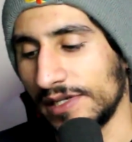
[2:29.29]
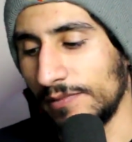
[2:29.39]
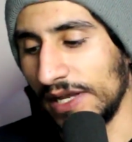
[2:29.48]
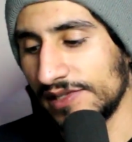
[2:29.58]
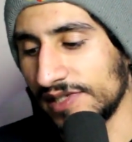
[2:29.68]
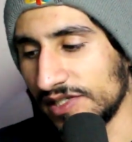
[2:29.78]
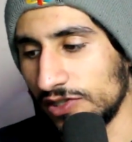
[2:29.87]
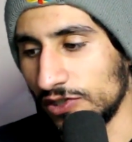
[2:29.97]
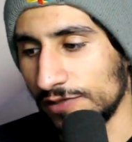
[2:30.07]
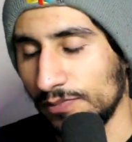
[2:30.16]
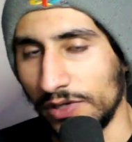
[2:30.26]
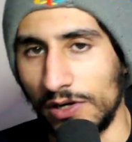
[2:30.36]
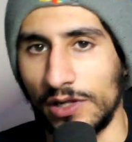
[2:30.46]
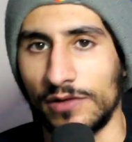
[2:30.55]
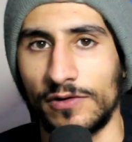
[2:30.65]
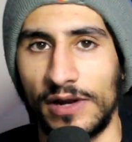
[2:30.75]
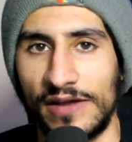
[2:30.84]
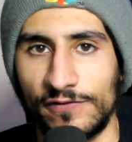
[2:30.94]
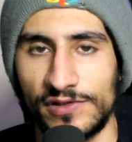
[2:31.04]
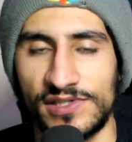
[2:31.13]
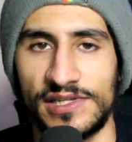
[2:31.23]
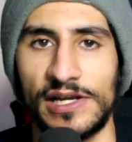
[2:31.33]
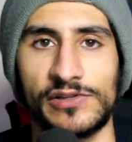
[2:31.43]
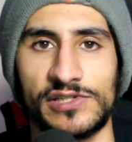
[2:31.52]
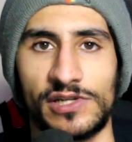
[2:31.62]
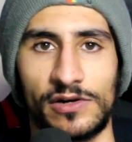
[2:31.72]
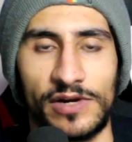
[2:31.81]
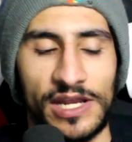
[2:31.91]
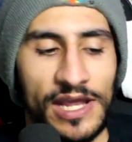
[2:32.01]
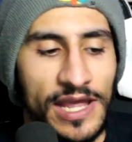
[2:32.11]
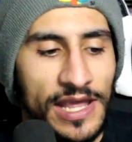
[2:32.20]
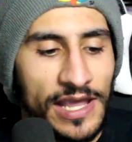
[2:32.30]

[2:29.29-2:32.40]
it made sense to just put all of our efforts into LTRE.